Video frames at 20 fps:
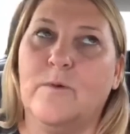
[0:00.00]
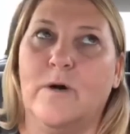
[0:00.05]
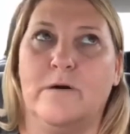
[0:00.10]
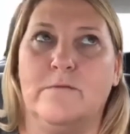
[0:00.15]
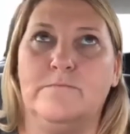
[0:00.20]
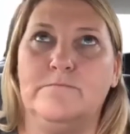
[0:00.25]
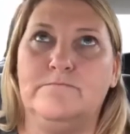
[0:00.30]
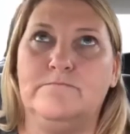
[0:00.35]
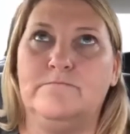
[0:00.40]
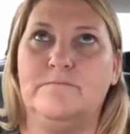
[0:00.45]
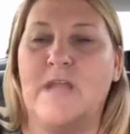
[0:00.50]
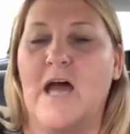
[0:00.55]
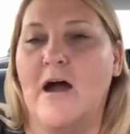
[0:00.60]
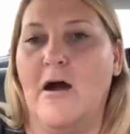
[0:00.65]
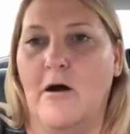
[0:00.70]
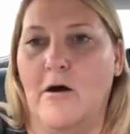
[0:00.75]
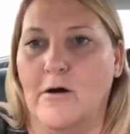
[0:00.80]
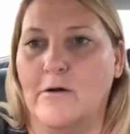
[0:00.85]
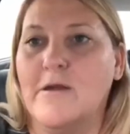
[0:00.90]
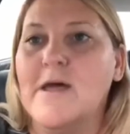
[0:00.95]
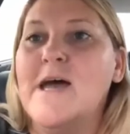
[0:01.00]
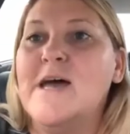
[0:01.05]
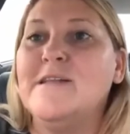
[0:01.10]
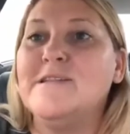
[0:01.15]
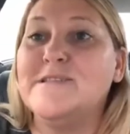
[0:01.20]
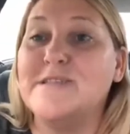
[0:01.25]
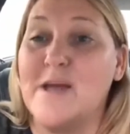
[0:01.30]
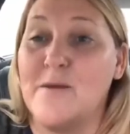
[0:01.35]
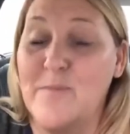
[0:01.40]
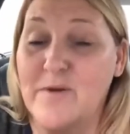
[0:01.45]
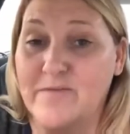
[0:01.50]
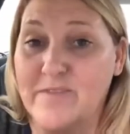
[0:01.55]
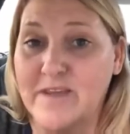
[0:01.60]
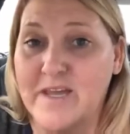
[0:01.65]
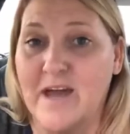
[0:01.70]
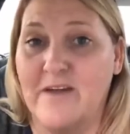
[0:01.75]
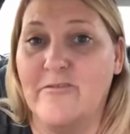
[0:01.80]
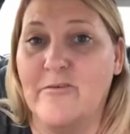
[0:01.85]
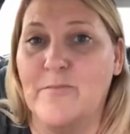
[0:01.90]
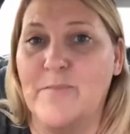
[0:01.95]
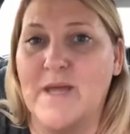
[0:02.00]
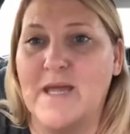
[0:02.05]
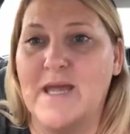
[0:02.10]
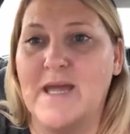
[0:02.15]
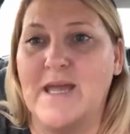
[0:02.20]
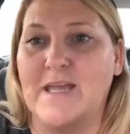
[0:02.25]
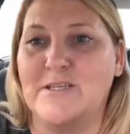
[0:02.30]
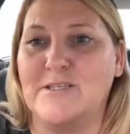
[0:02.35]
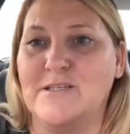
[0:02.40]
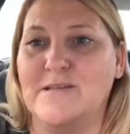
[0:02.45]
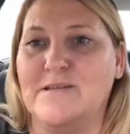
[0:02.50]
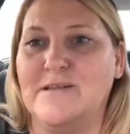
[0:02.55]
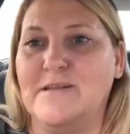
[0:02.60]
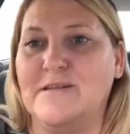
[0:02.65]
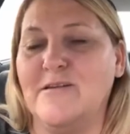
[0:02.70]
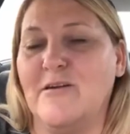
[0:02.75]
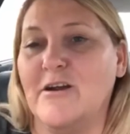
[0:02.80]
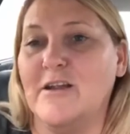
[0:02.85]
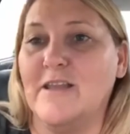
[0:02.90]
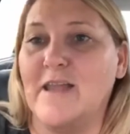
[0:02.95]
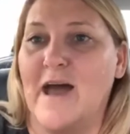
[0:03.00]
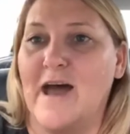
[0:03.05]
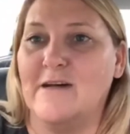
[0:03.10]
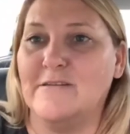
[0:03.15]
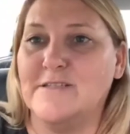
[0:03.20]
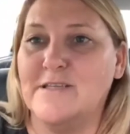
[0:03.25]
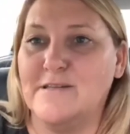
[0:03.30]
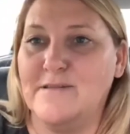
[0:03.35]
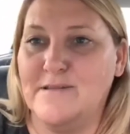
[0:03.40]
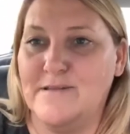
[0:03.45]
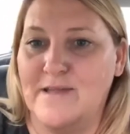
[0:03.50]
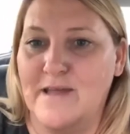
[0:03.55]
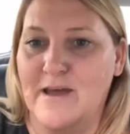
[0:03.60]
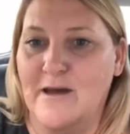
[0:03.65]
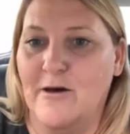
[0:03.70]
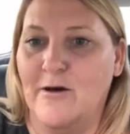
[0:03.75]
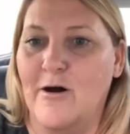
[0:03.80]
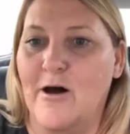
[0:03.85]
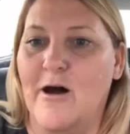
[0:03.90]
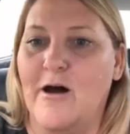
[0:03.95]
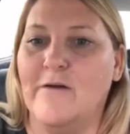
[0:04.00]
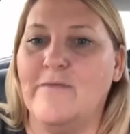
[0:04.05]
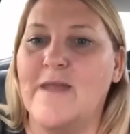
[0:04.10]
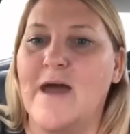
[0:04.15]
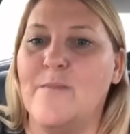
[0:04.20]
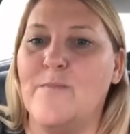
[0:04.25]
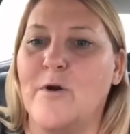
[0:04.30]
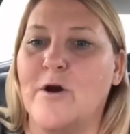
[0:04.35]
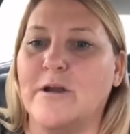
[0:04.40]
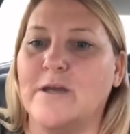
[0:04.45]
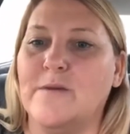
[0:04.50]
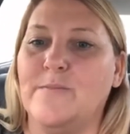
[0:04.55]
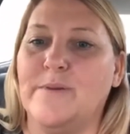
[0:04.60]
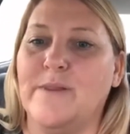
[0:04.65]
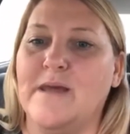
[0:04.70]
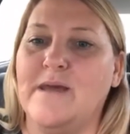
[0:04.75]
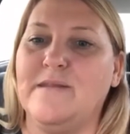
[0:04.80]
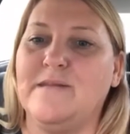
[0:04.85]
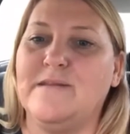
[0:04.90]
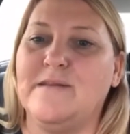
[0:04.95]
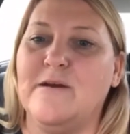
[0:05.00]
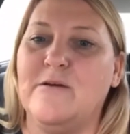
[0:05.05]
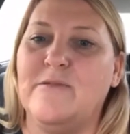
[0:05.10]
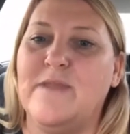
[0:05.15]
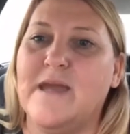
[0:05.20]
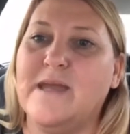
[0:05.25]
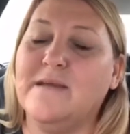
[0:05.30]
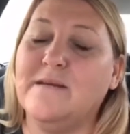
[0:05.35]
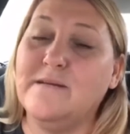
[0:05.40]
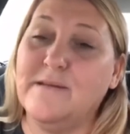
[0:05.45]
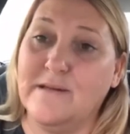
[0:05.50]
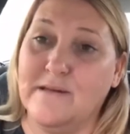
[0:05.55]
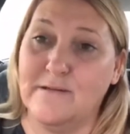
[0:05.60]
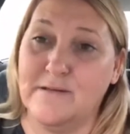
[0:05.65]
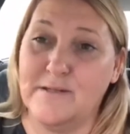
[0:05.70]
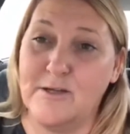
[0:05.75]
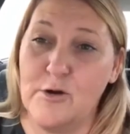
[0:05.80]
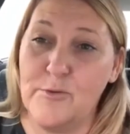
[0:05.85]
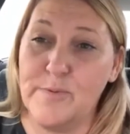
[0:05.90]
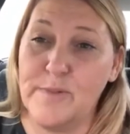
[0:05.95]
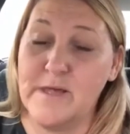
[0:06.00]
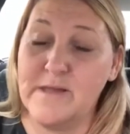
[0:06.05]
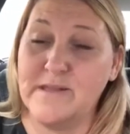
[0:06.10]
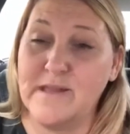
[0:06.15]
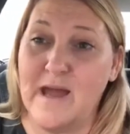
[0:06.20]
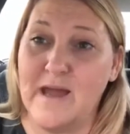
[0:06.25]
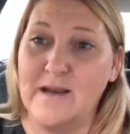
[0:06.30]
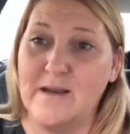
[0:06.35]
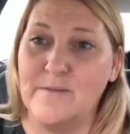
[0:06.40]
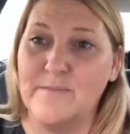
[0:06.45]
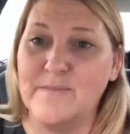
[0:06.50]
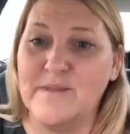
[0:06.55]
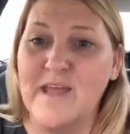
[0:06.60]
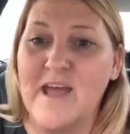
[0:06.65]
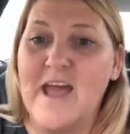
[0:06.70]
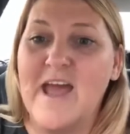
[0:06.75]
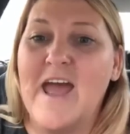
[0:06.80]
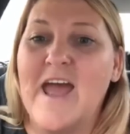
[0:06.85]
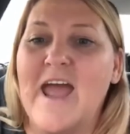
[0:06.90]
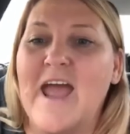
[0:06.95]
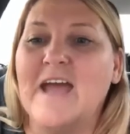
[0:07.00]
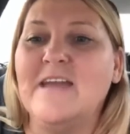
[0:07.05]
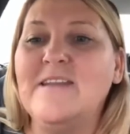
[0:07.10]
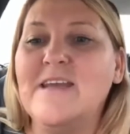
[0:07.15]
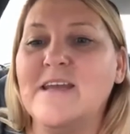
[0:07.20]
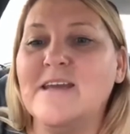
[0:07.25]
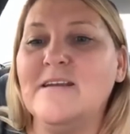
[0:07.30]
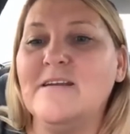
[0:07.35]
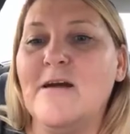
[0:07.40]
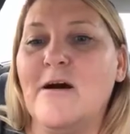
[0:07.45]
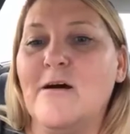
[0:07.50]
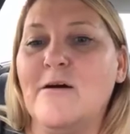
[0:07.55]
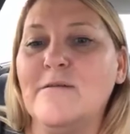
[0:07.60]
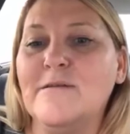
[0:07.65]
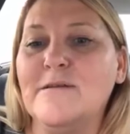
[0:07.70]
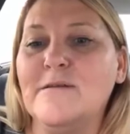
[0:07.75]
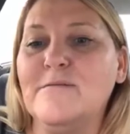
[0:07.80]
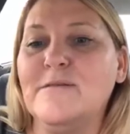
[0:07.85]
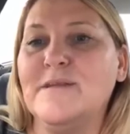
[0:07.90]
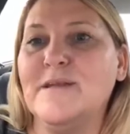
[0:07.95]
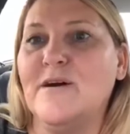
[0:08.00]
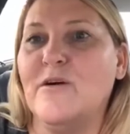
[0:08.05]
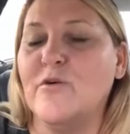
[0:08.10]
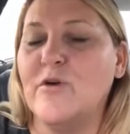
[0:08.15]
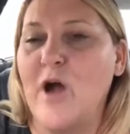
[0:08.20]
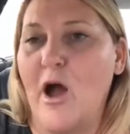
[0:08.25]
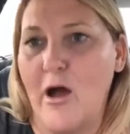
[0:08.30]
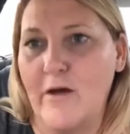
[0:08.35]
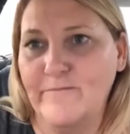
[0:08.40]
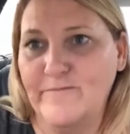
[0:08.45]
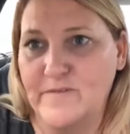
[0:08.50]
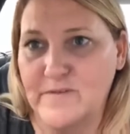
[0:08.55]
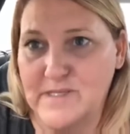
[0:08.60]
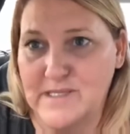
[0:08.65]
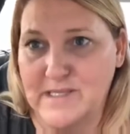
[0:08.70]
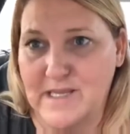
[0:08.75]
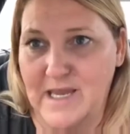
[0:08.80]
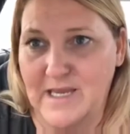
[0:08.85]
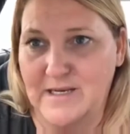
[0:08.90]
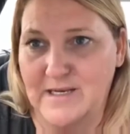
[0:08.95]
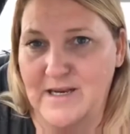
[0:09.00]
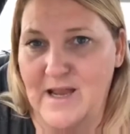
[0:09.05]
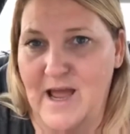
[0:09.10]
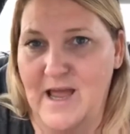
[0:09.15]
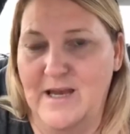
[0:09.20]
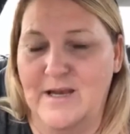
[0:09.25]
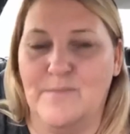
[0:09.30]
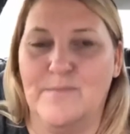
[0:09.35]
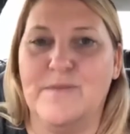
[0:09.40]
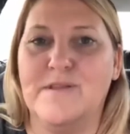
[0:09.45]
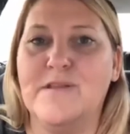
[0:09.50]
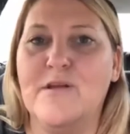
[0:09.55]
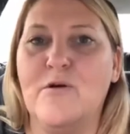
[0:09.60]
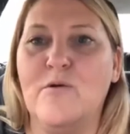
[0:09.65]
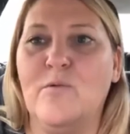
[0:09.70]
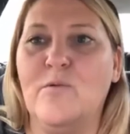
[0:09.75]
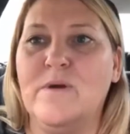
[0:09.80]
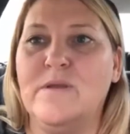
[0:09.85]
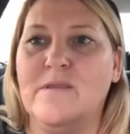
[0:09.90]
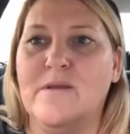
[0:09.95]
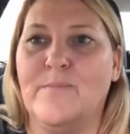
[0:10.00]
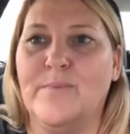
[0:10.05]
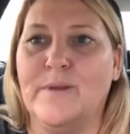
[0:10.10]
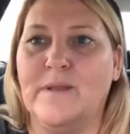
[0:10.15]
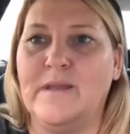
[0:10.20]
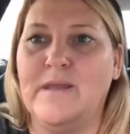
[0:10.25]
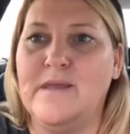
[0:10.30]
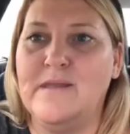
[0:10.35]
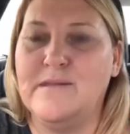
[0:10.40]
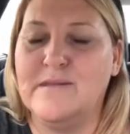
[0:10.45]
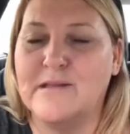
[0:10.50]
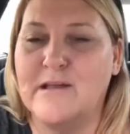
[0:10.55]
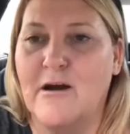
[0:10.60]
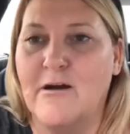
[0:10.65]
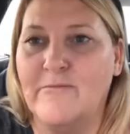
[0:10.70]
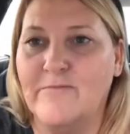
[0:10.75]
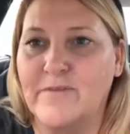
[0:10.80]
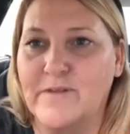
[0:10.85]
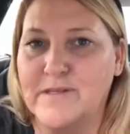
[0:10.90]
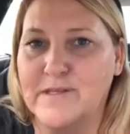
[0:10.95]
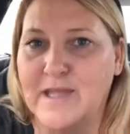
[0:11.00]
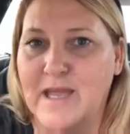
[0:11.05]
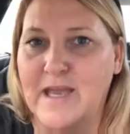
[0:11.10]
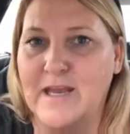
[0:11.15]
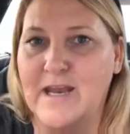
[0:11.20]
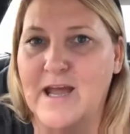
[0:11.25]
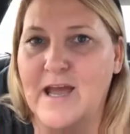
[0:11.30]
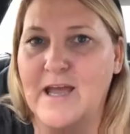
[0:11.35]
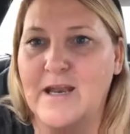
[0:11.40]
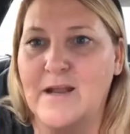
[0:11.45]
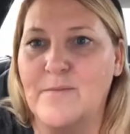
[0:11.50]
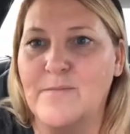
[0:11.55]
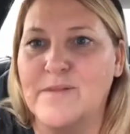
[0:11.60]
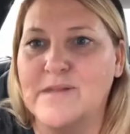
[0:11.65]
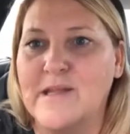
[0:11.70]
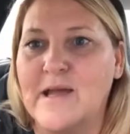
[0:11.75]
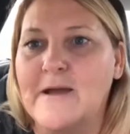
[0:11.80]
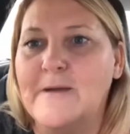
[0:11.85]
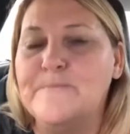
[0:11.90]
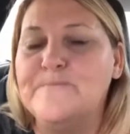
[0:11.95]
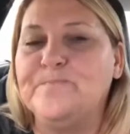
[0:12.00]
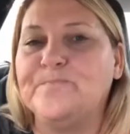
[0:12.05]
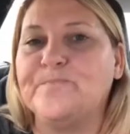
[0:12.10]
well, not all, some of the government agencies are allowed to sell on that marketplace so they can sell surplus items and they can also sell confiscated items. So when the police confiscate items,